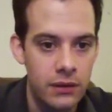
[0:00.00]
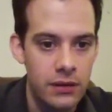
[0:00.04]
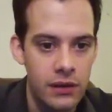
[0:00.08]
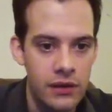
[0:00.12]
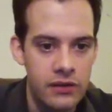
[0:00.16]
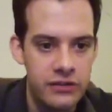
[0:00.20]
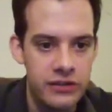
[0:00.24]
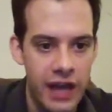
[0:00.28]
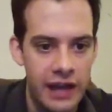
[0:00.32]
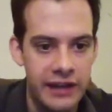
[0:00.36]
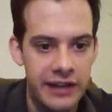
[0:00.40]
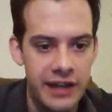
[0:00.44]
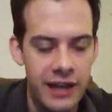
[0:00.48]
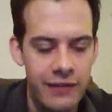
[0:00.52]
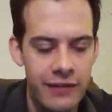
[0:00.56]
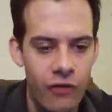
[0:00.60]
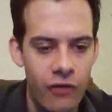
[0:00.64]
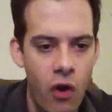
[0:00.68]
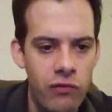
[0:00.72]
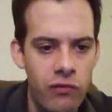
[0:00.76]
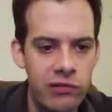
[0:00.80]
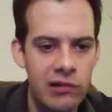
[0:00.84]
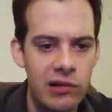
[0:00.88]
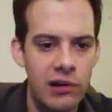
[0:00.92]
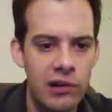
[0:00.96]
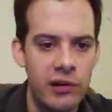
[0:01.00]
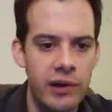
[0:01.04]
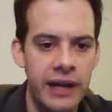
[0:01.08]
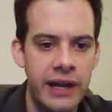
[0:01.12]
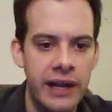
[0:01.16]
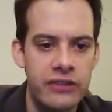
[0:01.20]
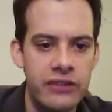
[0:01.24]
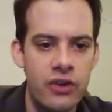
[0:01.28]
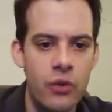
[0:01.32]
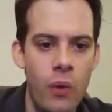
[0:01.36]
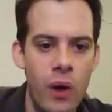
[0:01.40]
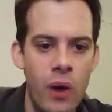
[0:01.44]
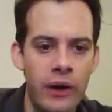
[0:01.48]
So the idea of overlearning is
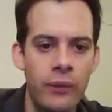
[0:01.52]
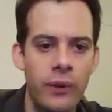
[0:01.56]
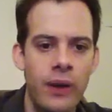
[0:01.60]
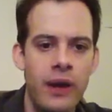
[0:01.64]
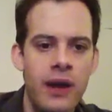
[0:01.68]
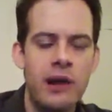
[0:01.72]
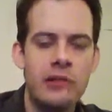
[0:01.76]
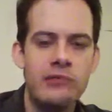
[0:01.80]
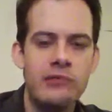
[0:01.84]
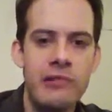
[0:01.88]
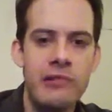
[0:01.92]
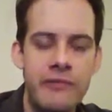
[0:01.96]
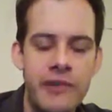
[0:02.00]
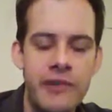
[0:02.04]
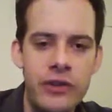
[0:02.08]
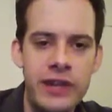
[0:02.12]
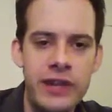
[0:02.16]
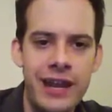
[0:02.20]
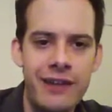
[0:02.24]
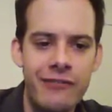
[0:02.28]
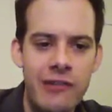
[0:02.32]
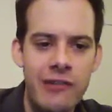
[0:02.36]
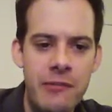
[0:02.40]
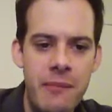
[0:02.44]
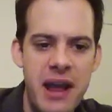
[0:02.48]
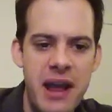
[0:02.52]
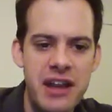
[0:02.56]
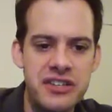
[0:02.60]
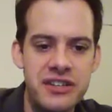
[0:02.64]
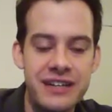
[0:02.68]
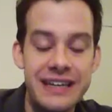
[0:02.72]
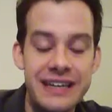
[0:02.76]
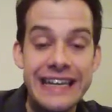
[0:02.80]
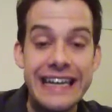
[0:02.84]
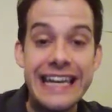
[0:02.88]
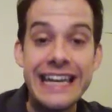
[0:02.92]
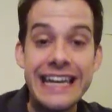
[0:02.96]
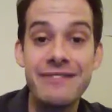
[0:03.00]
you want to review the information
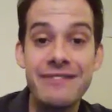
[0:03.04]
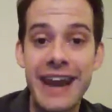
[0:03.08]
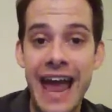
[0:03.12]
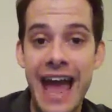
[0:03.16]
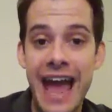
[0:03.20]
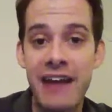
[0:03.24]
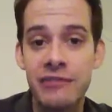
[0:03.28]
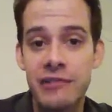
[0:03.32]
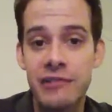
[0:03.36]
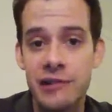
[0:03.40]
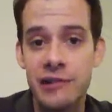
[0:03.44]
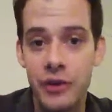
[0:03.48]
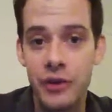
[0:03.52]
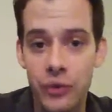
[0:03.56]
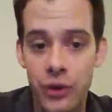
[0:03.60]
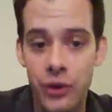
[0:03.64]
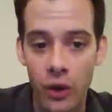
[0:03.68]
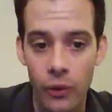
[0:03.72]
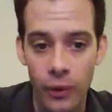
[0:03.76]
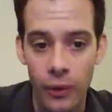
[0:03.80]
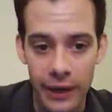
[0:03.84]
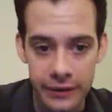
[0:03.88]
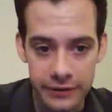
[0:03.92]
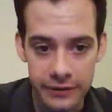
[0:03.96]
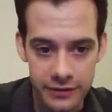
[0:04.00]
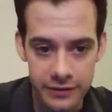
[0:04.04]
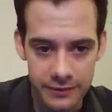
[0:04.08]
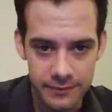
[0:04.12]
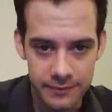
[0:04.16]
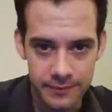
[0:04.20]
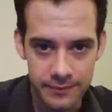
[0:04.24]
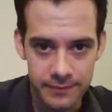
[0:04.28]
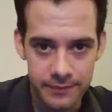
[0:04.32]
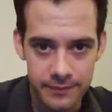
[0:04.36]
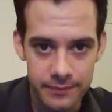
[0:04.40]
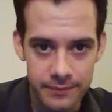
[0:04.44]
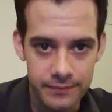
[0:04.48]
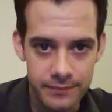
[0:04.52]
even after you know it.
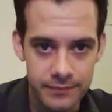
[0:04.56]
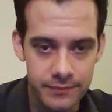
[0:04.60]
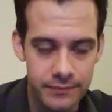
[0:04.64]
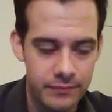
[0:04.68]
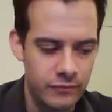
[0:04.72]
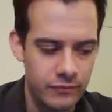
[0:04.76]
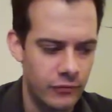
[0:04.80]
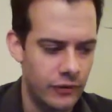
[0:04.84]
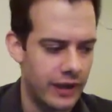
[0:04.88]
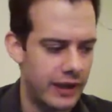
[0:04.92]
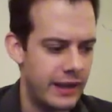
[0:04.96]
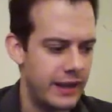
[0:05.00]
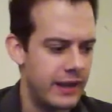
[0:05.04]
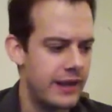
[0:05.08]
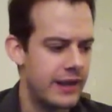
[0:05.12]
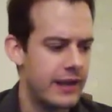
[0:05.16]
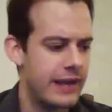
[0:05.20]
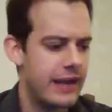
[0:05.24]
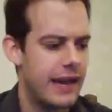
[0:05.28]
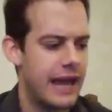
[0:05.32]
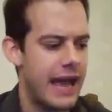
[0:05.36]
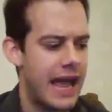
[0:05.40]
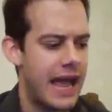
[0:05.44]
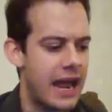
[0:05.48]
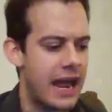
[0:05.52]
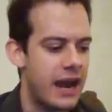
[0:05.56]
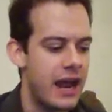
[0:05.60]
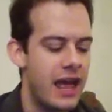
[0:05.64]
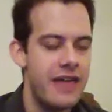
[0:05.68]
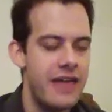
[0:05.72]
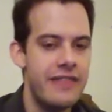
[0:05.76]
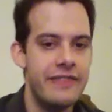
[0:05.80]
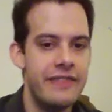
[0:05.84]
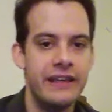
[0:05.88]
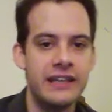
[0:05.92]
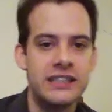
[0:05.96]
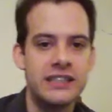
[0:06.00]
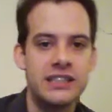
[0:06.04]
Right? And
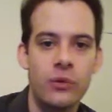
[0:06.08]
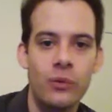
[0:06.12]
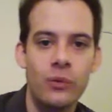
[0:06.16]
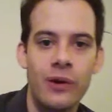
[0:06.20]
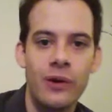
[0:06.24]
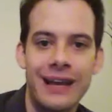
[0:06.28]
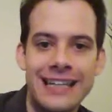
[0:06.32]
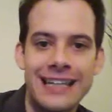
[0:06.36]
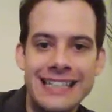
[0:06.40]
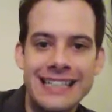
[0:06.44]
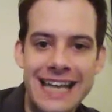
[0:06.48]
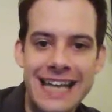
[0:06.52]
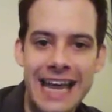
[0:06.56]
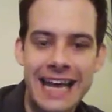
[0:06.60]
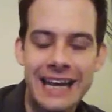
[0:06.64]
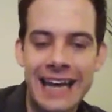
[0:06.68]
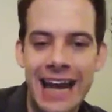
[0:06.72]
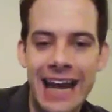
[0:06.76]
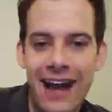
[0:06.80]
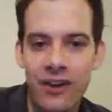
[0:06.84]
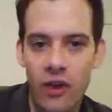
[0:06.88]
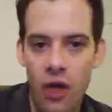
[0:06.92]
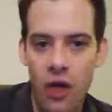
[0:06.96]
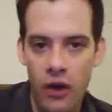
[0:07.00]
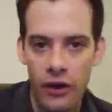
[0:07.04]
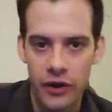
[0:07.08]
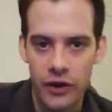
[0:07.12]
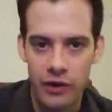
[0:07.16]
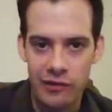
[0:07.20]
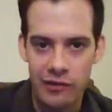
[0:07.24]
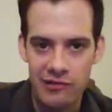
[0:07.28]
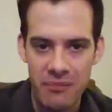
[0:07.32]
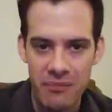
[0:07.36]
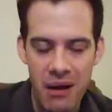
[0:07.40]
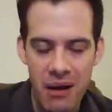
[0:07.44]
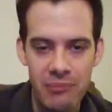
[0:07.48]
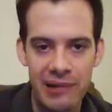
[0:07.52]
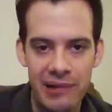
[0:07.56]
this will extend how long you can
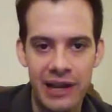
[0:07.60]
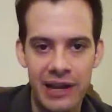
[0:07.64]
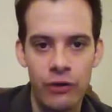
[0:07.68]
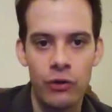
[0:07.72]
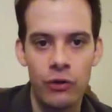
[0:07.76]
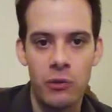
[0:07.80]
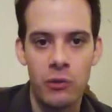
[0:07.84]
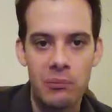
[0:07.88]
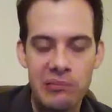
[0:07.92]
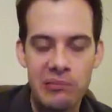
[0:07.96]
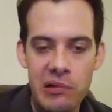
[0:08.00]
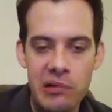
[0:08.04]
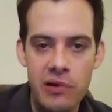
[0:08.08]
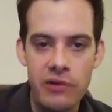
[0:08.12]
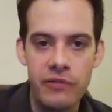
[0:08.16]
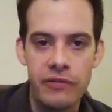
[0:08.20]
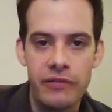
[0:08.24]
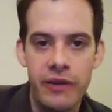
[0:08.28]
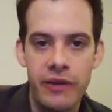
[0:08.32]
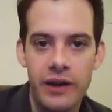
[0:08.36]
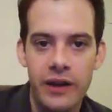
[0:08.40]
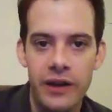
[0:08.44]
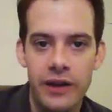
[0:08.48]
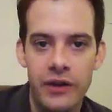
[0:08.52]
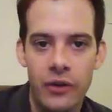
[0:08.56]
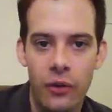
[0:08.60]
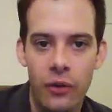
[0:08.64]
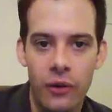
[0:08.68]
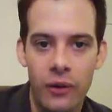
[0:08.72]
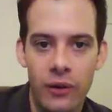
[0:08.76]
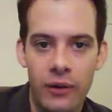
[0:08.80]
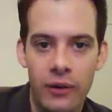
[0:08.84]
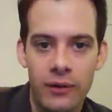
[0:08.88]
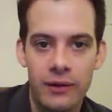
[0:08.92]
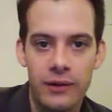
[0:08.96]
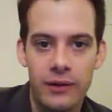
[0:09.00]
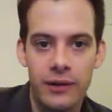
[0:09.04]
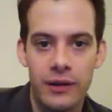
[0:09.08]
remember it and it will improve
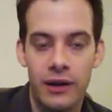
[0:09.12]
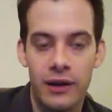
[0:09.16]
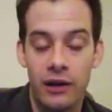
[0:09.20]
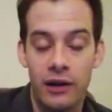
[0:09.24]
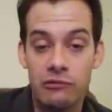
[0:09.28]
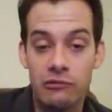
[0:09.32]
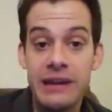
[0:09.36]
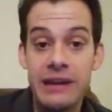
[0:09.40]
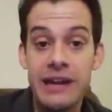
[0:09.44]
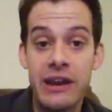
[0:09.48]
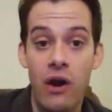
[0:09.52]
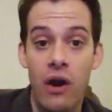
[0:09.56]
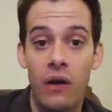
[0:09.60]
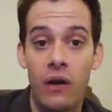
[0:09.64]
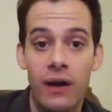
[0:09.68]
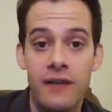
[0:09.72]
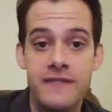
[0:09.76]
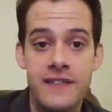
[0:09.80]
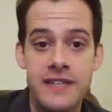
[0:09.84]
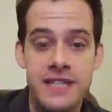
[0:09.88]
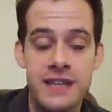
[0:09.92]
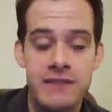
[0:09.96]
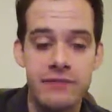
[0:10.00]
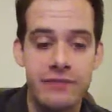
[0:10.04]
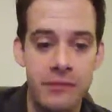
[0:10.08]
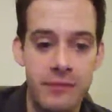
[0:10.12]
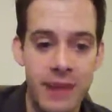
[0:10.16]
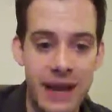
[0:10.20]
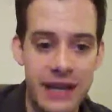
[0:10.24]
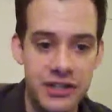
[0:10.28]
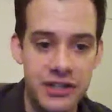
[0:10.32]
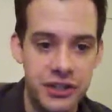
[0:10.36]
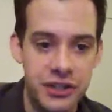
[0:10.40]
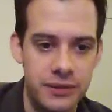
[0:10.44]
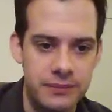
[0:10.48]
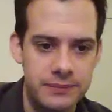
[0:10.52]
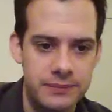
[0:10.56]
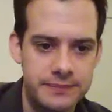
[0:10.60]
your uh, recall of this
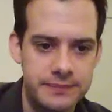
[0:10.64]
information.